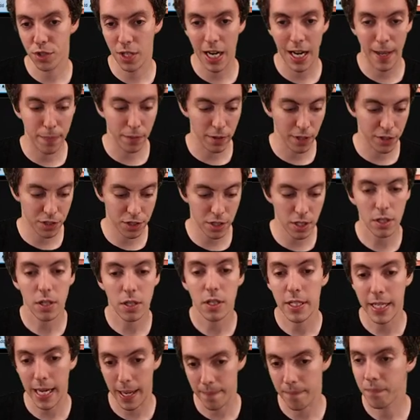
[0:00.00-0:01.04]
not have Ballista?
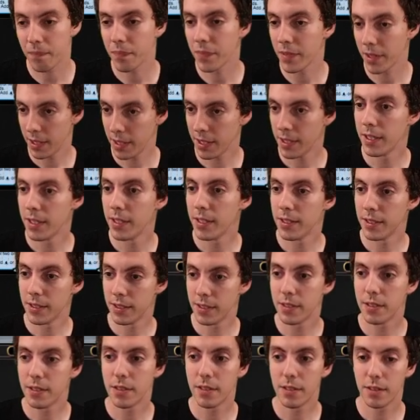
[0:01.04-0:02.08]
Yeah.
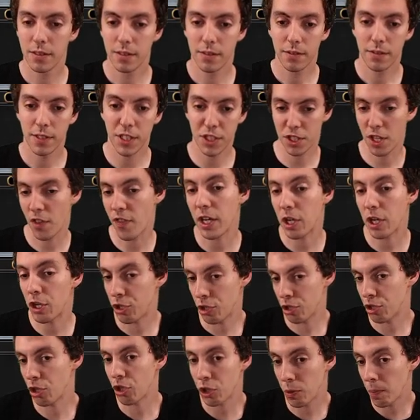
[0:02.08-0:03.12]
This is the thing. just
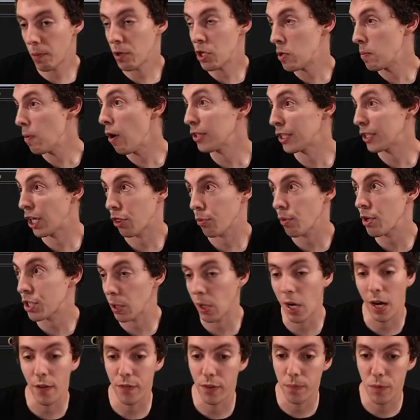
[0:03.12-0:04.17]
you, you mulligan a three so
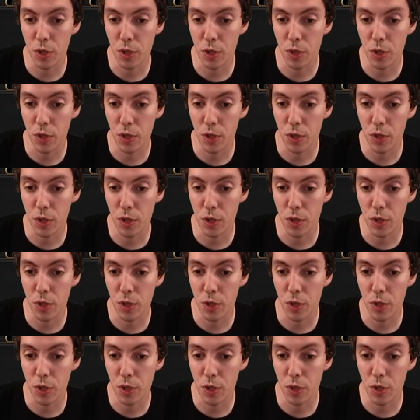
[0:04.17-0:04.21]
often.